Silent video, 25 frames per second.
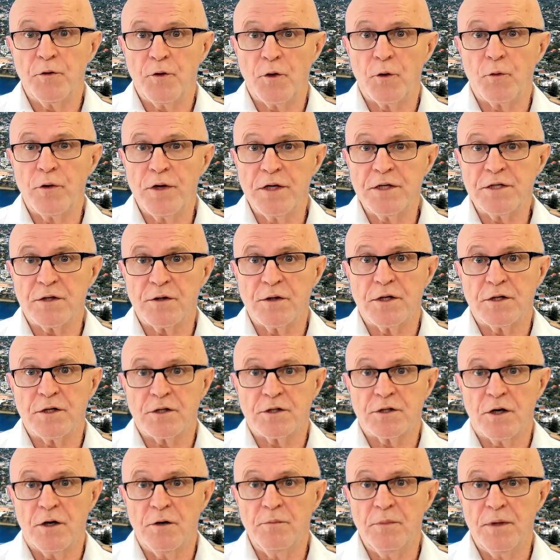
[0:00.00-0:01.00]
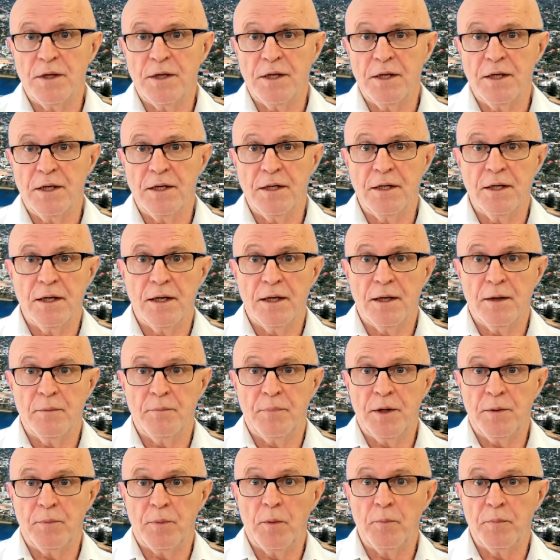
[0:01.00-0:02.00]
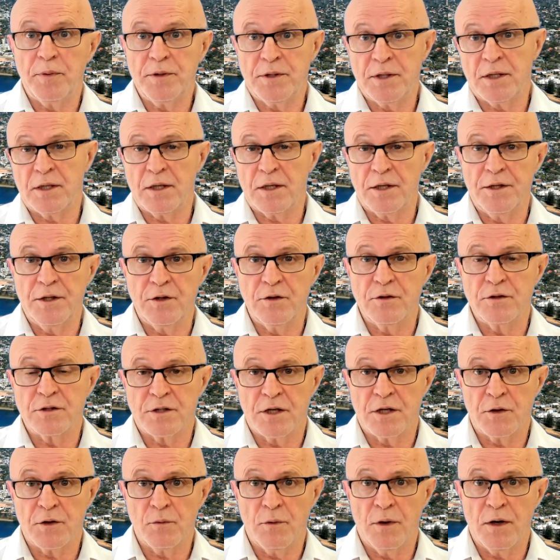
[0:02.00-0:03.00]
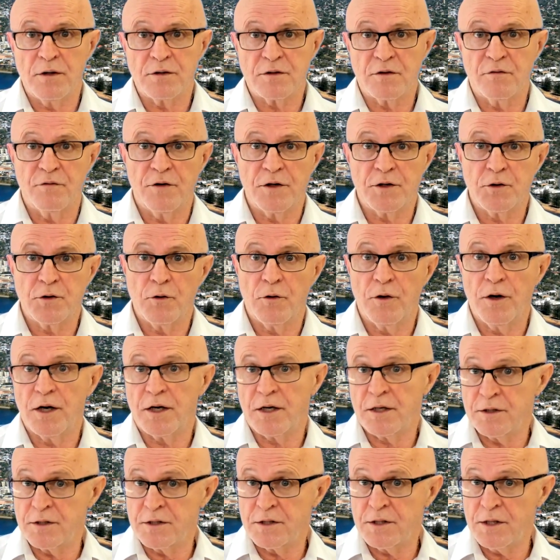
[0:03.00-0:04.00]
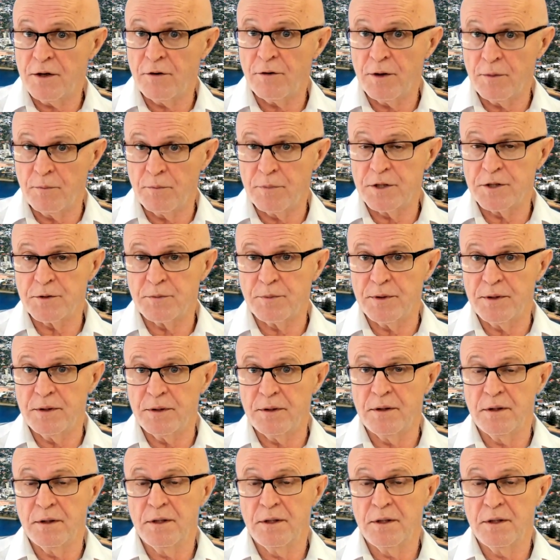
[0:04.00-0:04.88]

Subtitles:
the reason that so many people, particularly in New South Wales and Victoria, are considering Brisbane